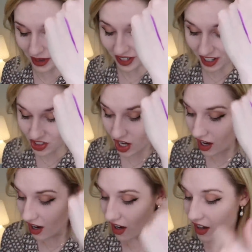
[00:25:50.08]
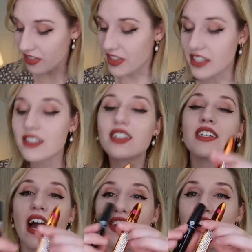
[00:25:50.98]
my gosh. This
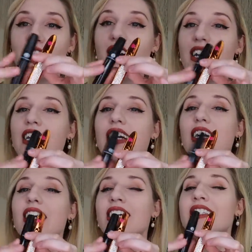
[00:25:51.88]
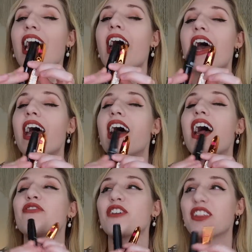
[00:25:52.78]
together is
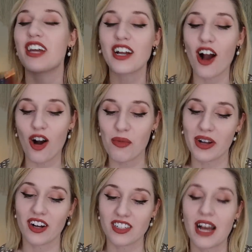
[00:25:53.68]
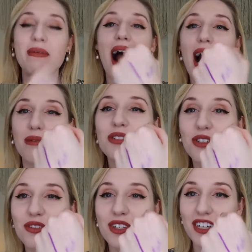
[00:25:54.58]
everything. Oh my gosh. I'm
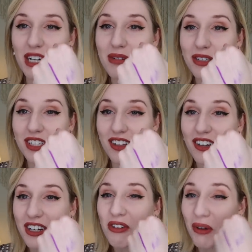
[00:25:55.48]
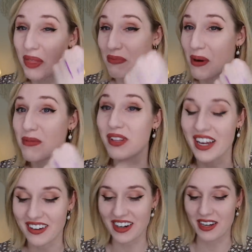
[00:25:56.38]
absolutely going to be doing a look with purple
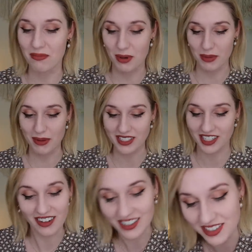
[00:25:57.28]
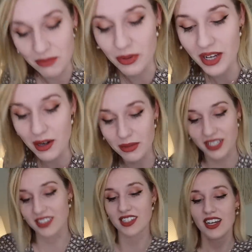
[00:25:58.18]
liner and purple mascara at some point here
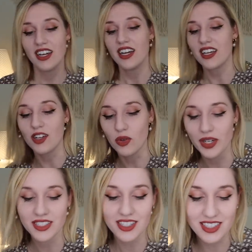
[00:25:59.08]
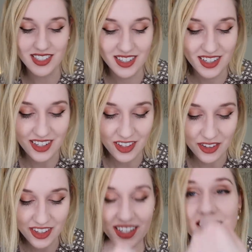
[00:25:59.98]
because ew, it does. The
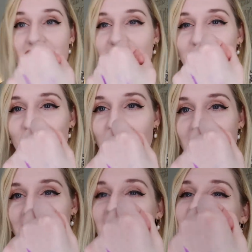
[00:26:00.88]
only thing is it does show like